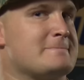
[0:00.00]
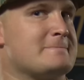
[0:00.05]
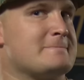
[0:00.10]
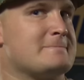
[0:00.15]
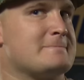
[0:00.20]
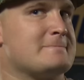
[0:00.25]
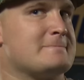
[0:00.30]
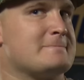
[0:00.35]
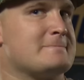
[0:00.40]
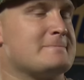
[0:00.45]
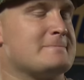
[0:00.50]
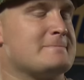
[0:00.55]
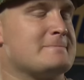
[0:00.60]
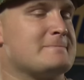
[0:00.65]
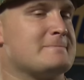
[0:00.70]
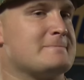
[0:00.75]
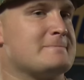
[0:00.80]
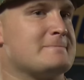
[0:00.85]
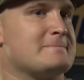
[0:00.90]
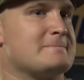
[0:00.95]

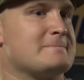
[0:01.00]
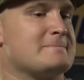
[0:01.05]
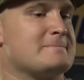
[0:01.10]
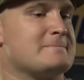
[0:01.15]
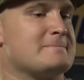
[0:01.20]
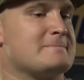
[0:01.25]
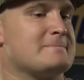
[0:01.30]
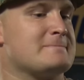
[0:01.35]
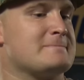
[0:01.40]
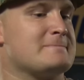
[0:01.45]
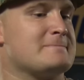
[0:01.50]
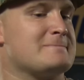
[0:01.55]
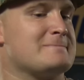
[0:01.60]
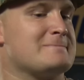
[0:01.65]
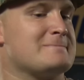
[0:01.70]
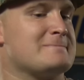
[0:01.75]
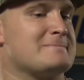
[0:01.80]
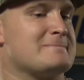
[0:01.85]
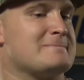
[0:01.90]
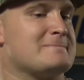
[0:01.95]

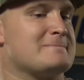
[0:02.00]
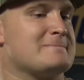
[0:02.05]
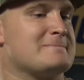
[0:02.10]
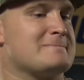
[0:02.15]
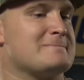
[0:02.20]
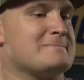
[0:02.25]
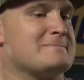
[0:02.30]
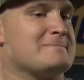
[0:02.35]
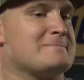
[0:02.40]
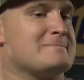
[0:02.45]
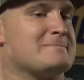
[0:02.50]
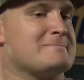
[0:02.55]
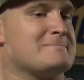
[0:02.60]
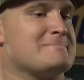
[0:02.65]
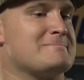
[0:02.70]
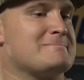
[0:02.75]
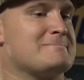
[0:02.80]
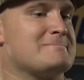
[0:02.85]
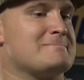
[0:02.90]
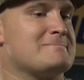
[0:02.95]

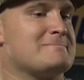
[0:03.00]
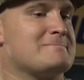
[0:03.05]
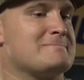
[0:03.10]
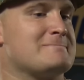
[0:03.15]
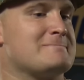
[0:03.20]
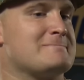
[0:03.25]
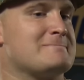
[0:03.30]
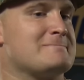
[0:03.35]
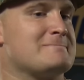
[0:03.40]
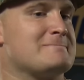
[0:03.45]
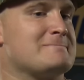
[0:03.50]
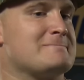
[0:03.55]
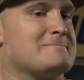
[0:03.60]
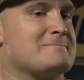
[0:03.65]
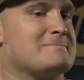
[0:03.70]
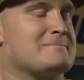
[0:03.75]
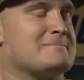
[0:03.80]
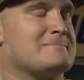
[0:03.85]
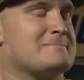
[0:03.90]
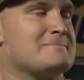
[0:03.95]

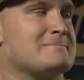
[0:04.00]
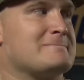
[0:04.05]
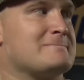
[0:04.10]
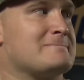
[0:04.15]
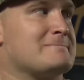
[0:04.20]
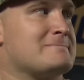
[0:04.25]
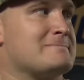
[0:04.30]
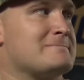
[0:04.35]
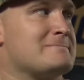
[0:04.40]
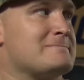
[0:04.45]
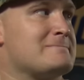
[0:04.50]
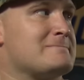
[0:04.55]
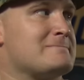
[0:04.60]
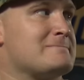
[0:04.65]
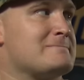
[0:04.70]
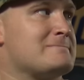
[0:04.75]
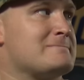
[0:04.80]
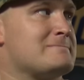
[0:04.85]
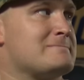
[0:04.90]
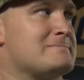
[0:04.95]

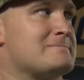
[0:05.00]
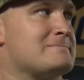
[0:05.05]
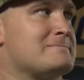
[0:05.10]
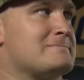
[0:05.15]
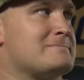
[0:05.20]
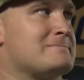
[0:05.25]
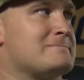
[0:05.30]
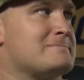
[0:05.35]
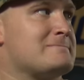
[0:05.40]
(not speaking)